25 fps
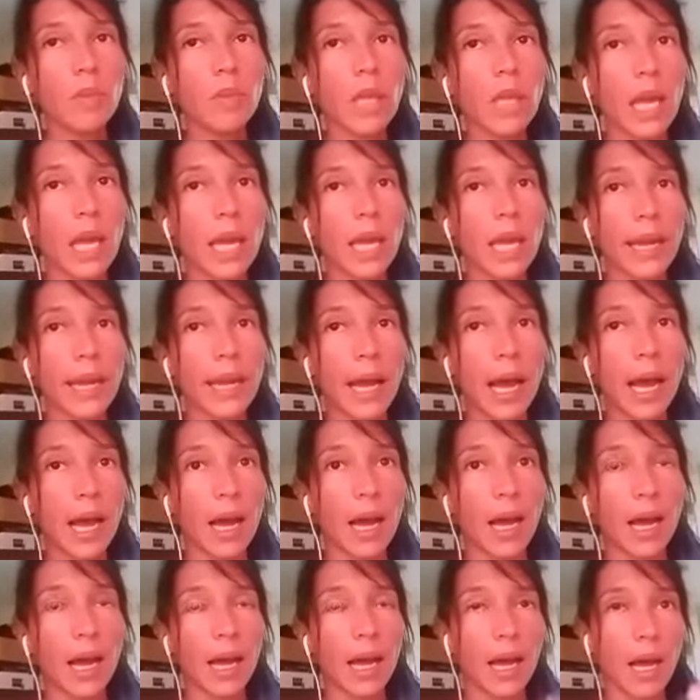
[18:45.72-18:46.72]
And
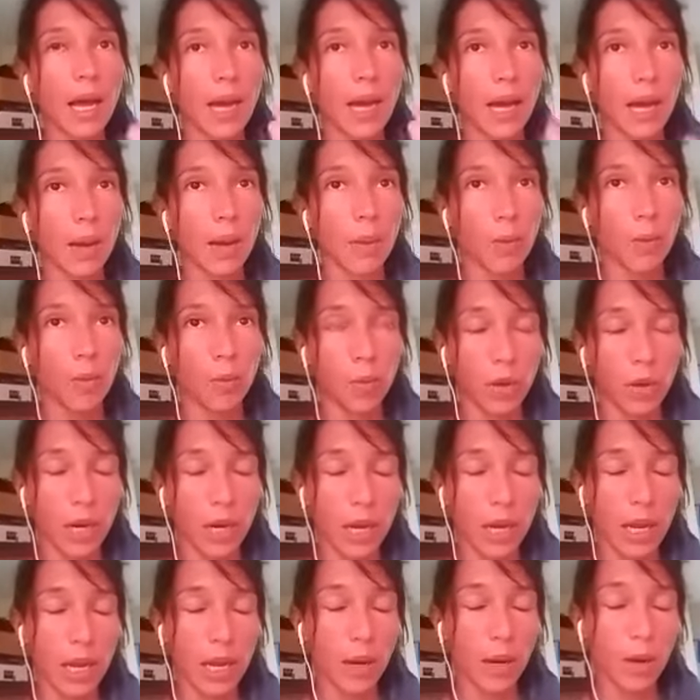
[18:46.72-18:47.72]
I'm
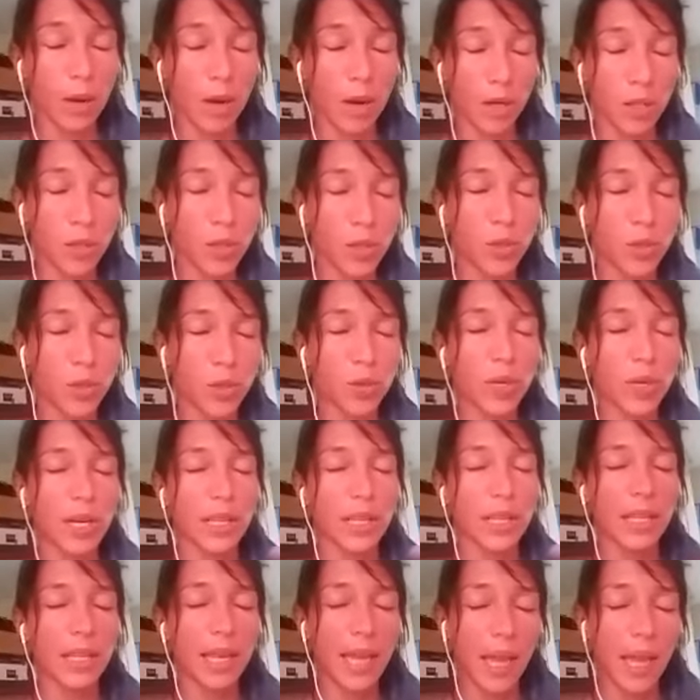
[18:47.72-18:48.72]
going to do it
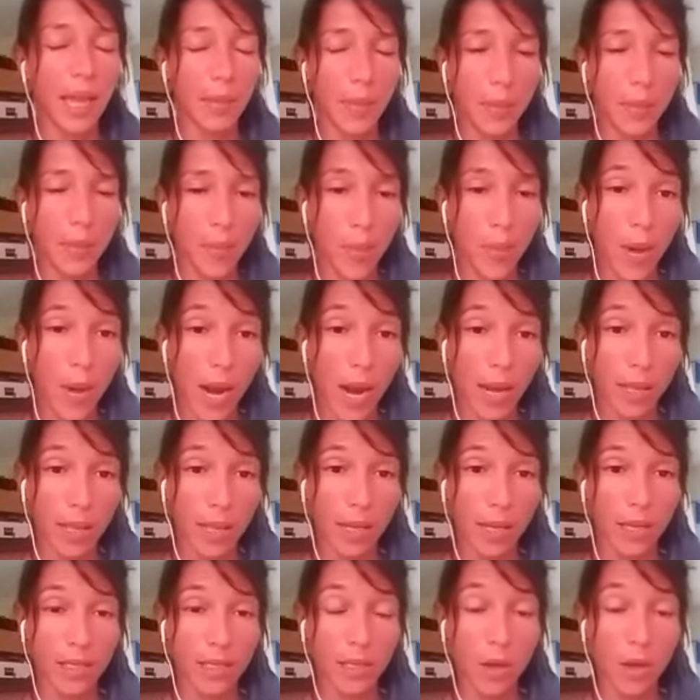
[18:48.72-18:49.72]
in the Cayman Brac,
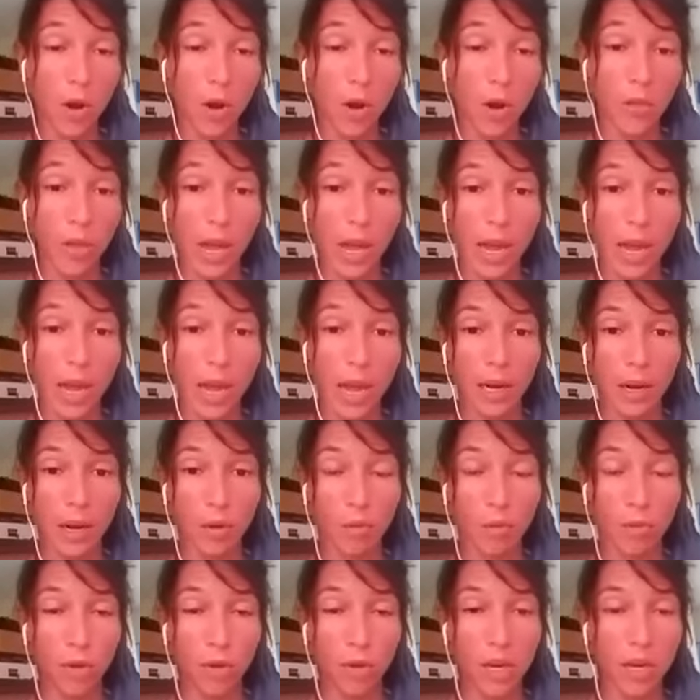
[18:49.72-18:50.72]
that is the other
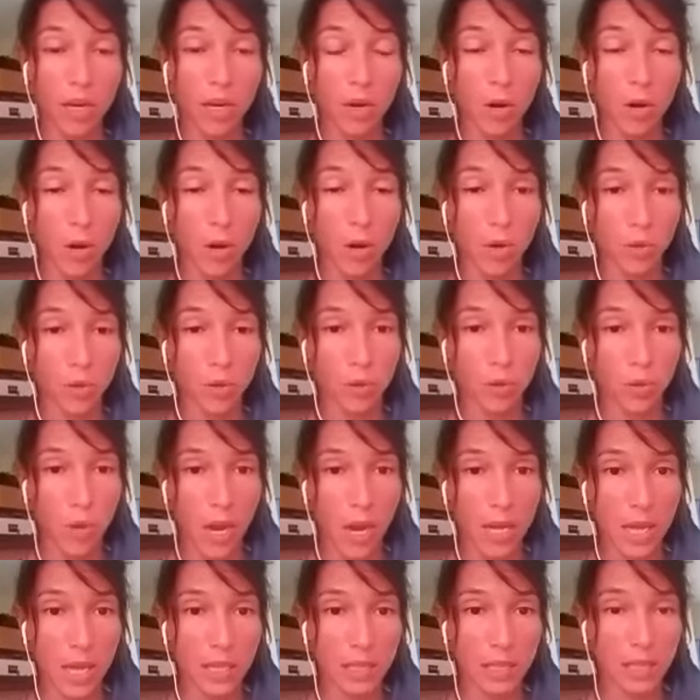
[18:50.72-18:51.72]
island really close to
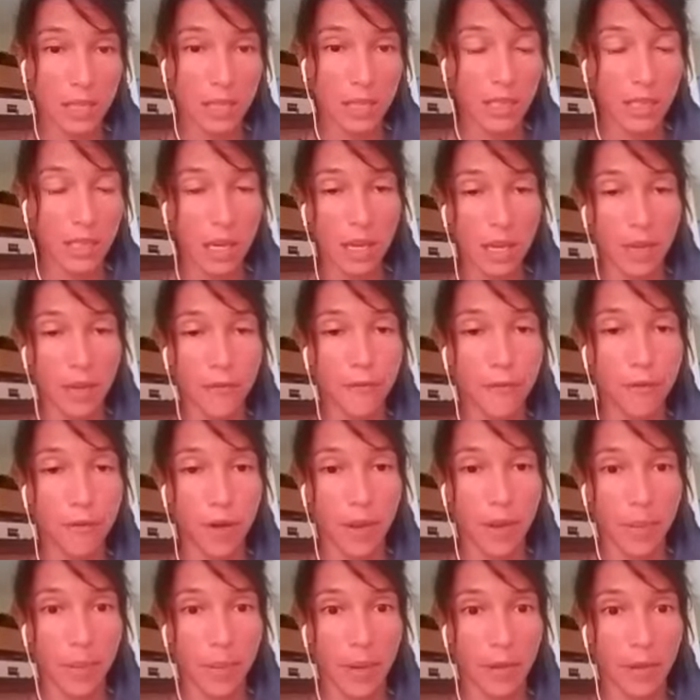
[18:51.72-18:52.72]
us. It's like a
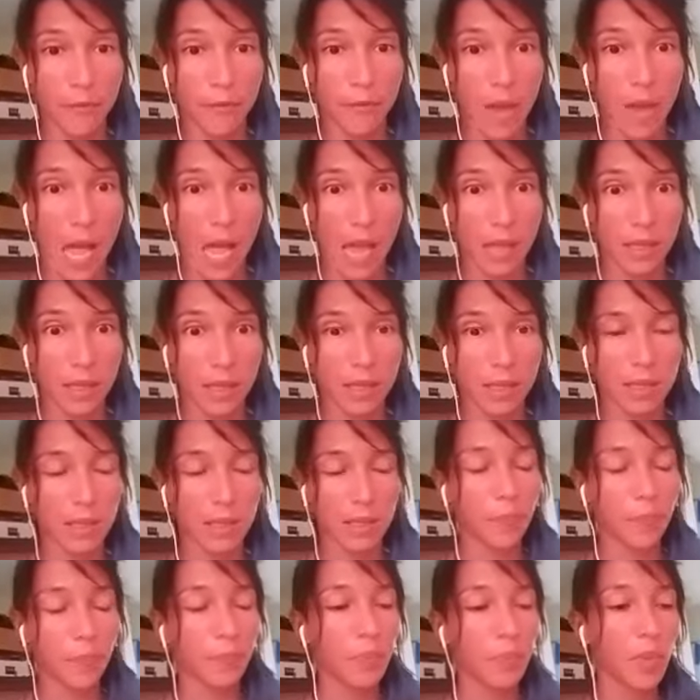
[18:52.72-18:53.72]
40-minute flight.
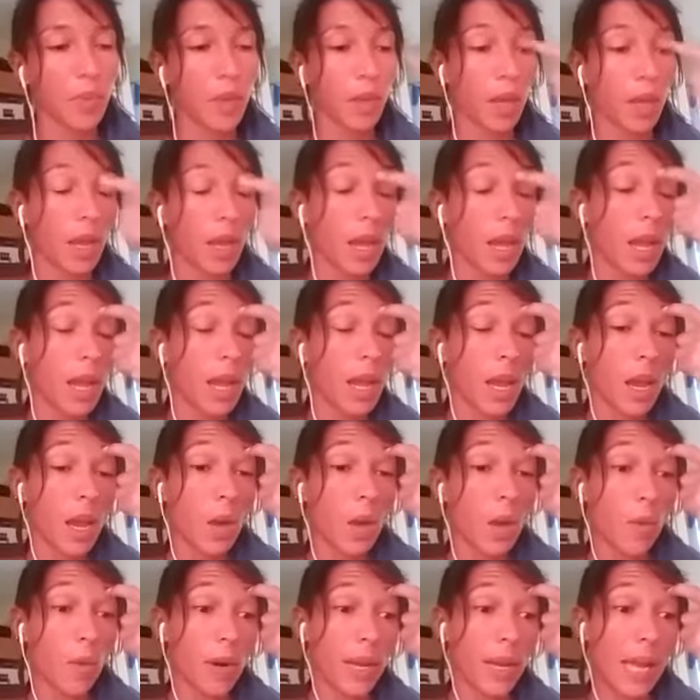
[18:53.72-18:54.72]

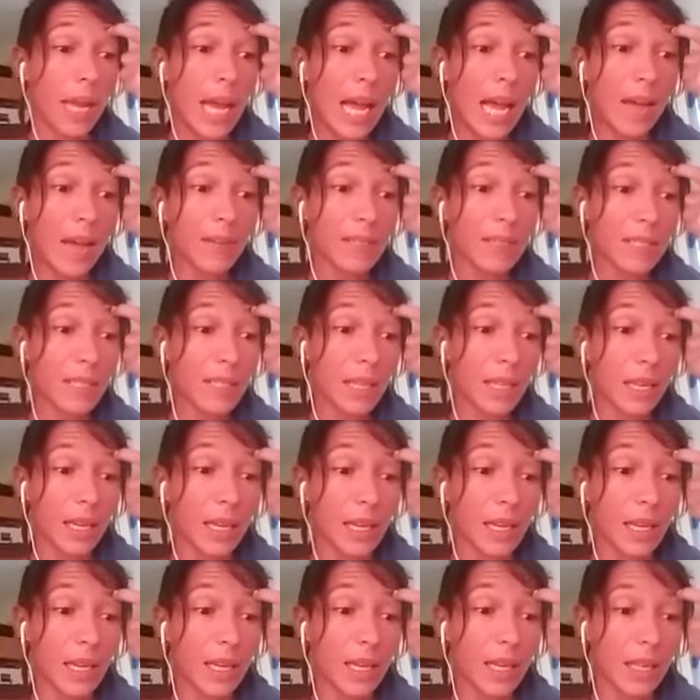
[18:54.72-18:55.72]
What it has
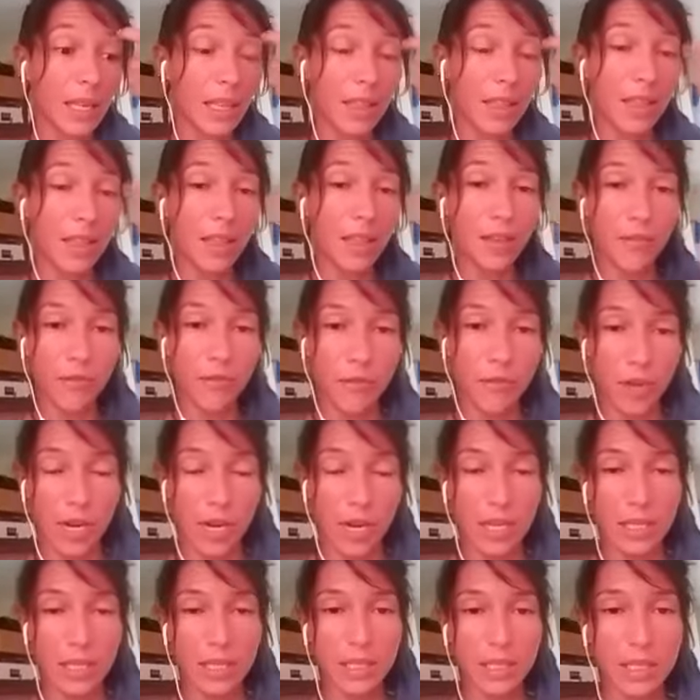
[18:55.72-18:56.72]
the
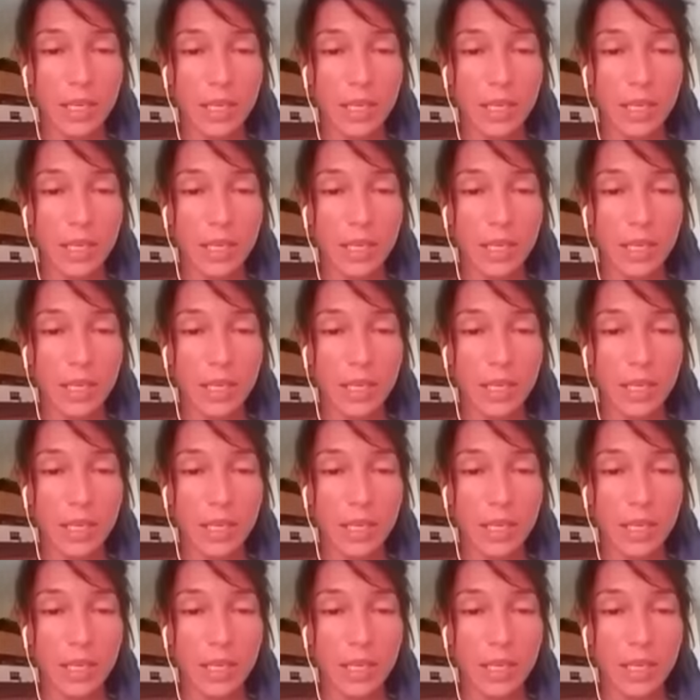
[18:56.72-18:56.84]
difference,